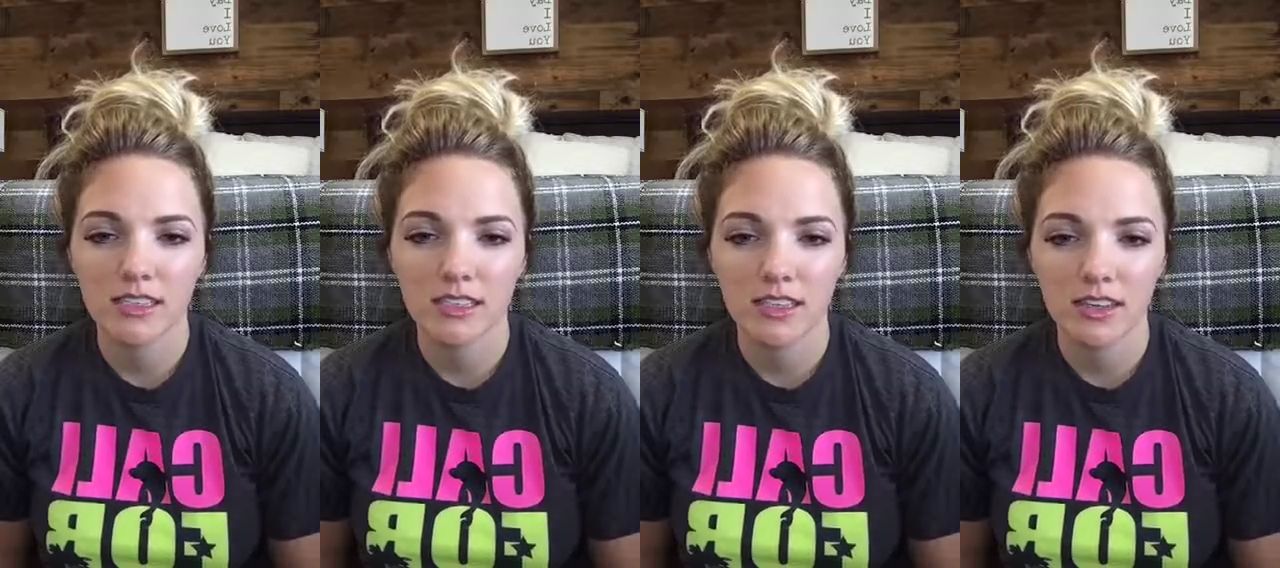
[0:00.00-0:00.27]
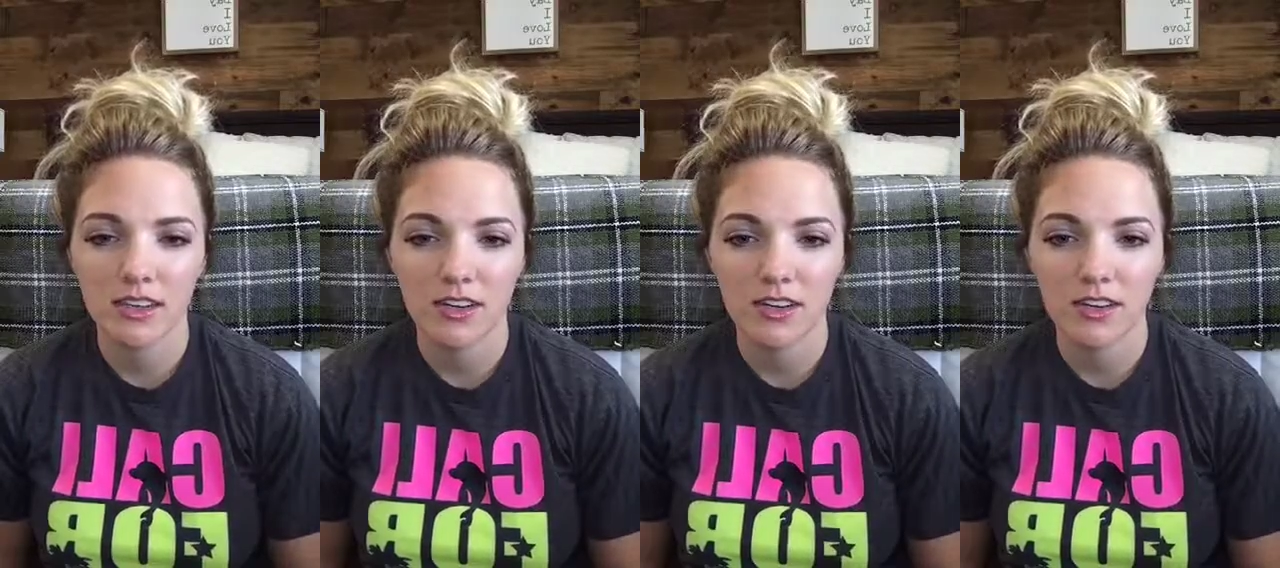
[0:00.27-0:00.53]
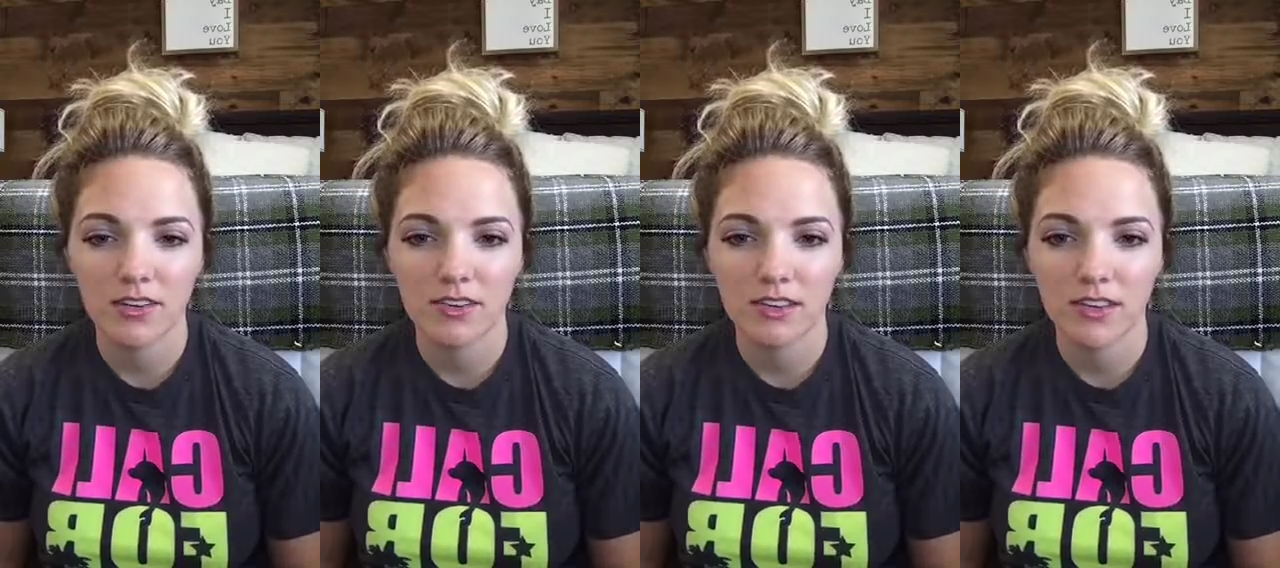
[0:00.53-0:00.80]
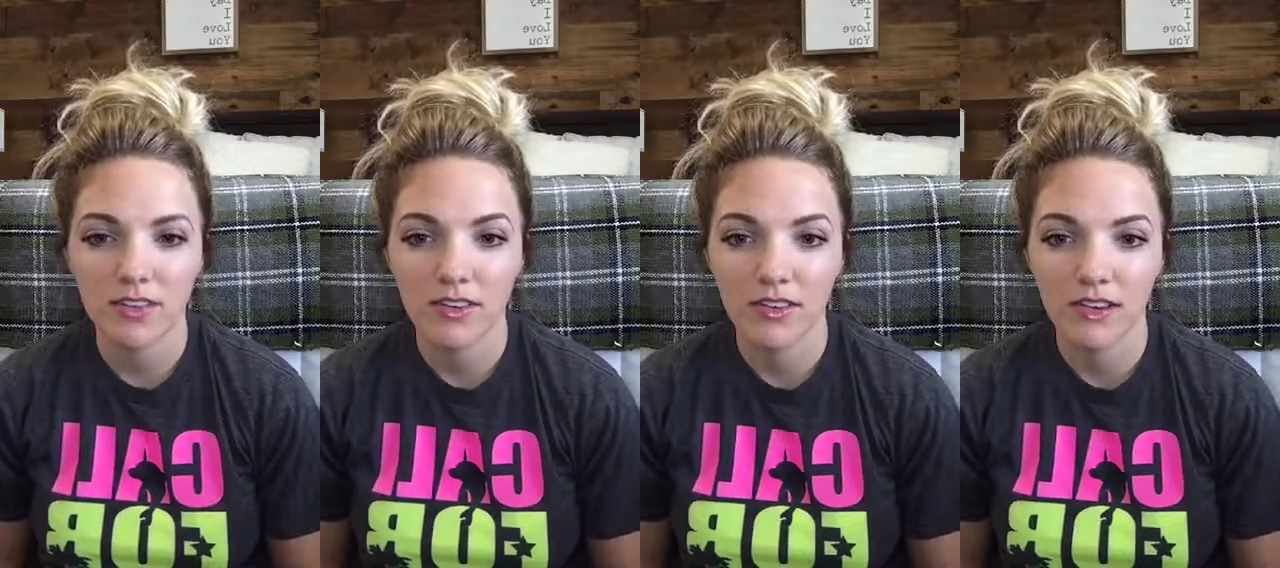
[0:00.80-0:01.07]
So
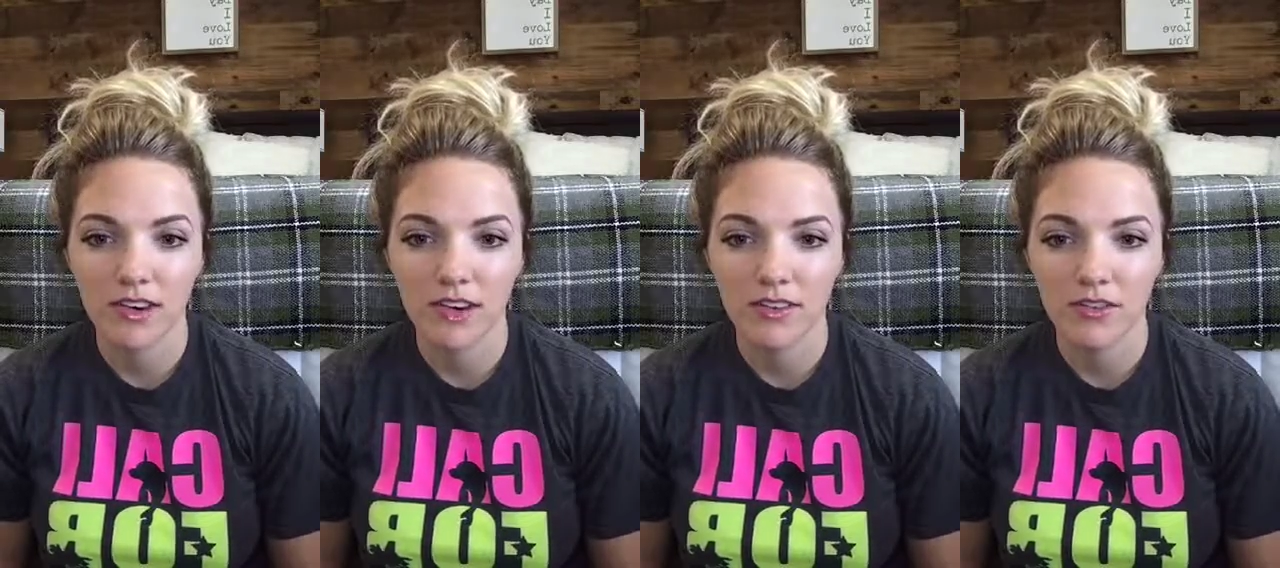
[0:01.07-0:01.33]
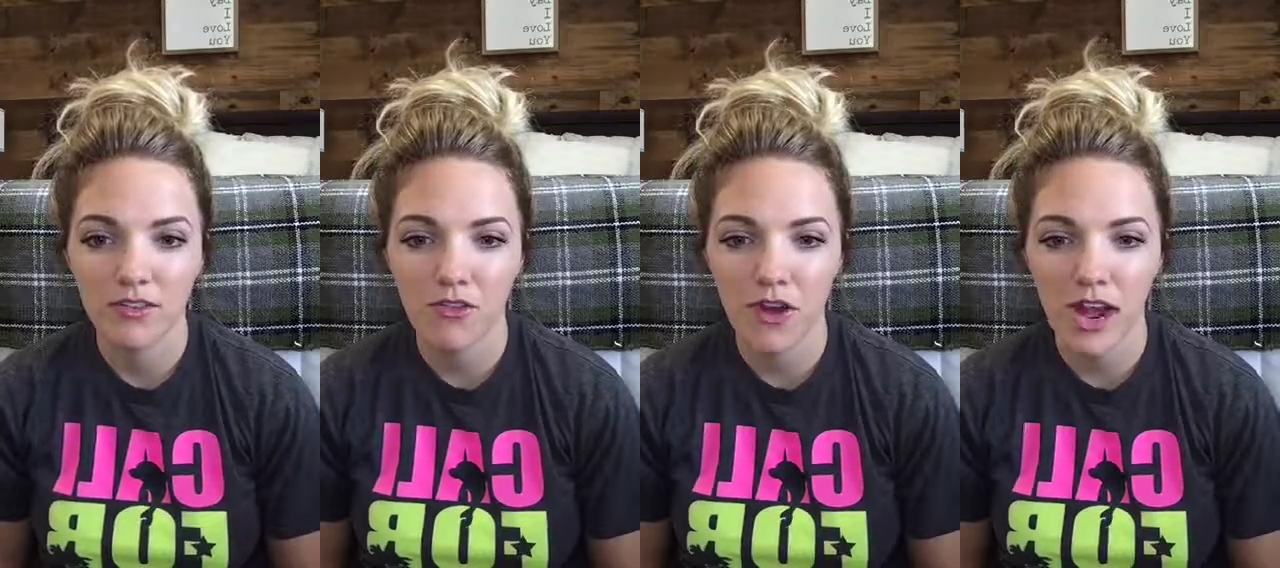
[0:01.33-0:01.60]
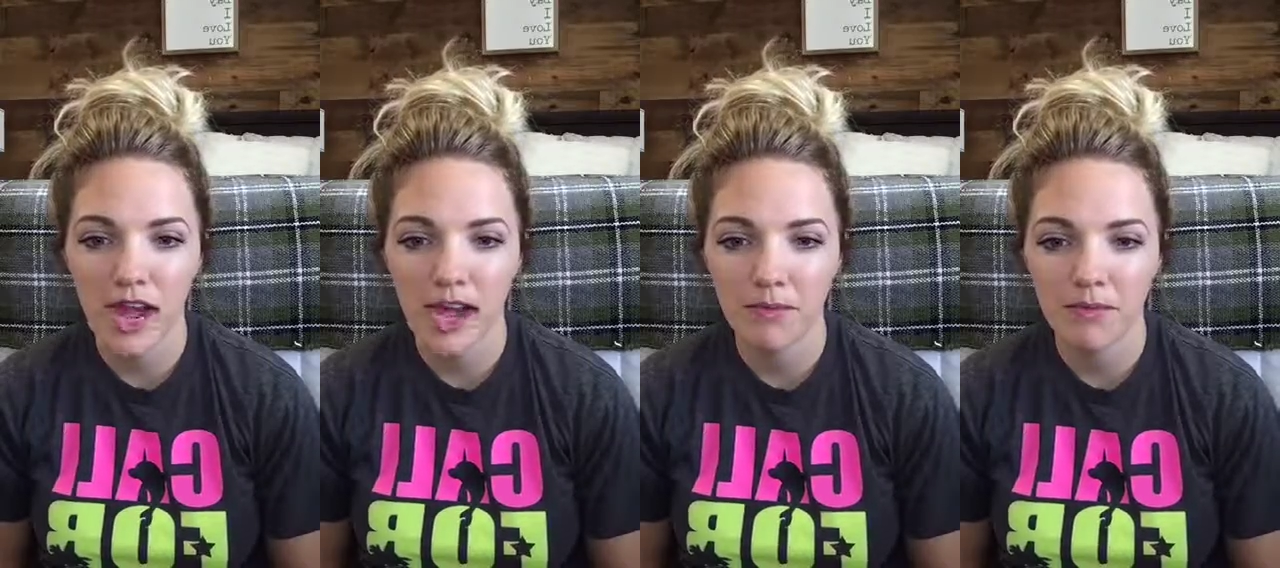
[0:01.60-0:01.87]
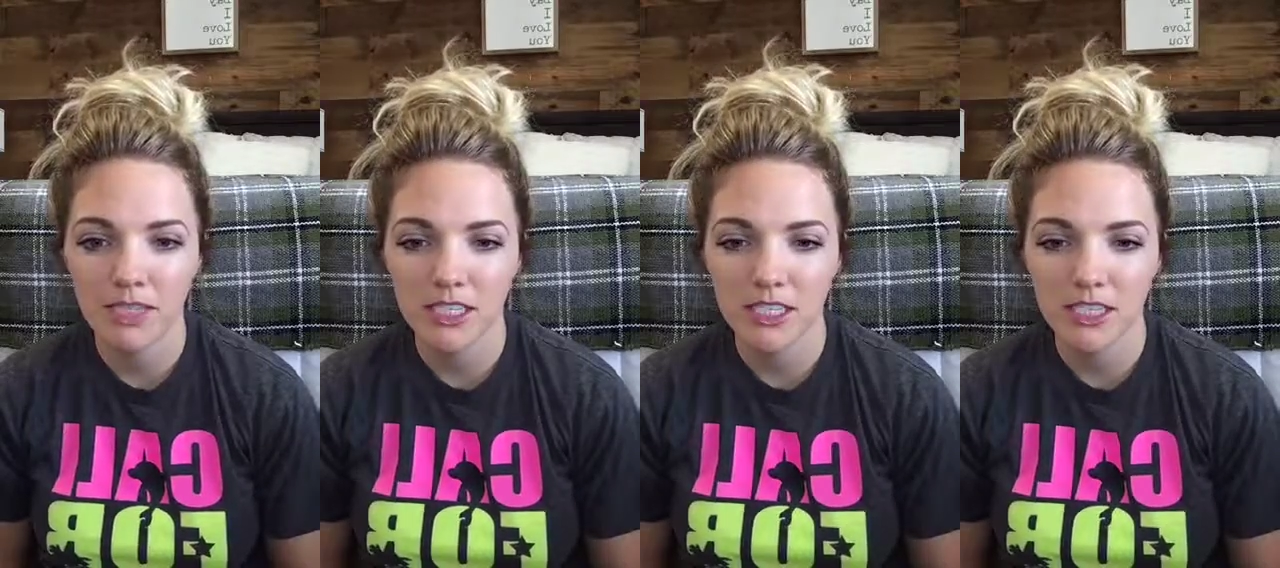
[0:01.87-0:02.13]
if you heard of
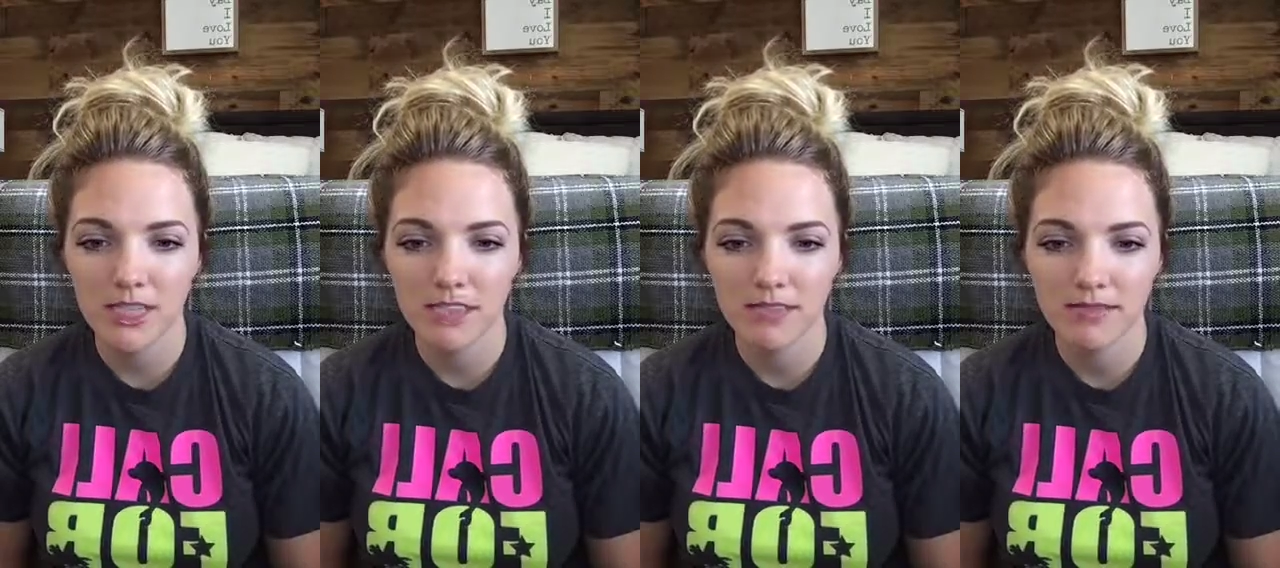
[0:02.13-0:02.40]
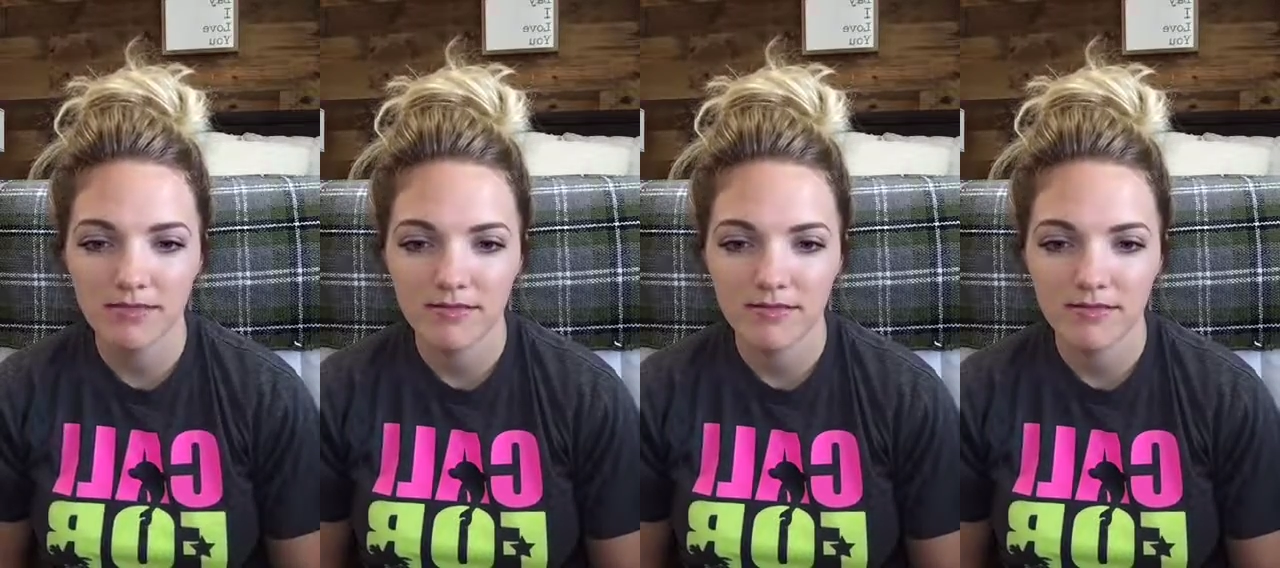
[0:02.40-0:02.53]
wraps or